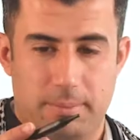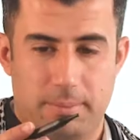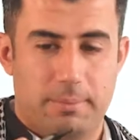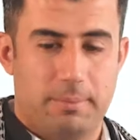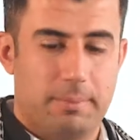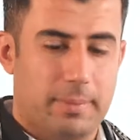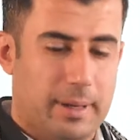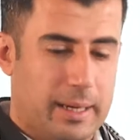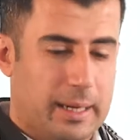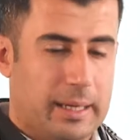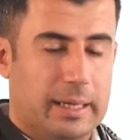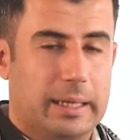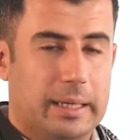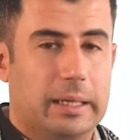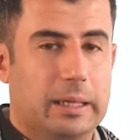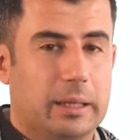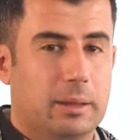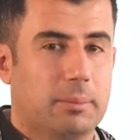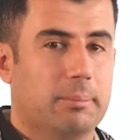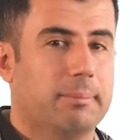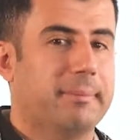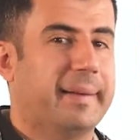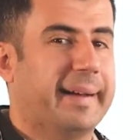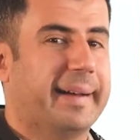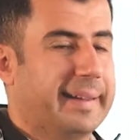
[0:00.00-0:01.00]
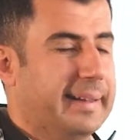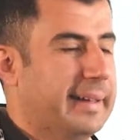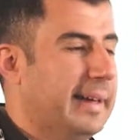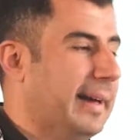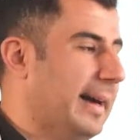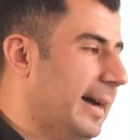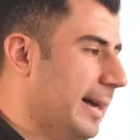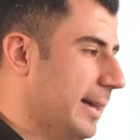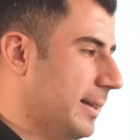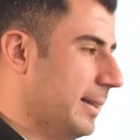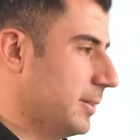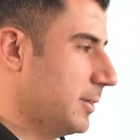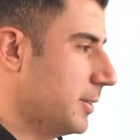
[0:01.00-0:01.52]
by my
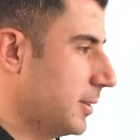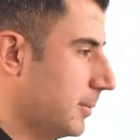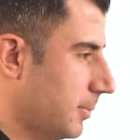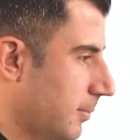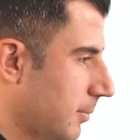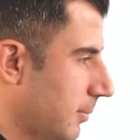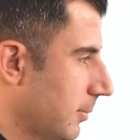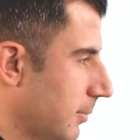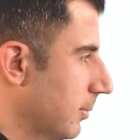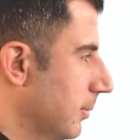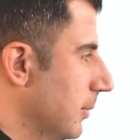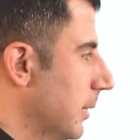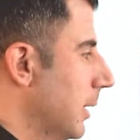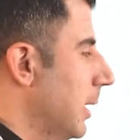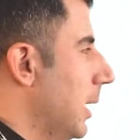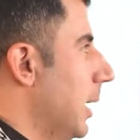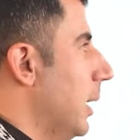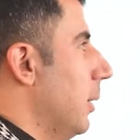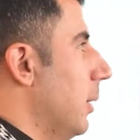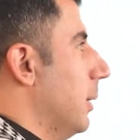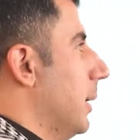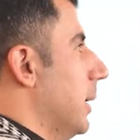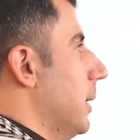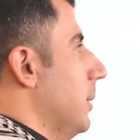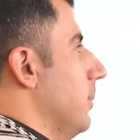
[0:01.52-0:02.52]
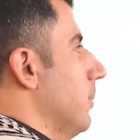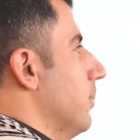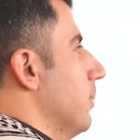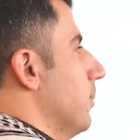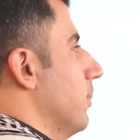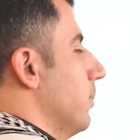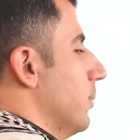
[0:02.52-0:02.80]
hand. Okay?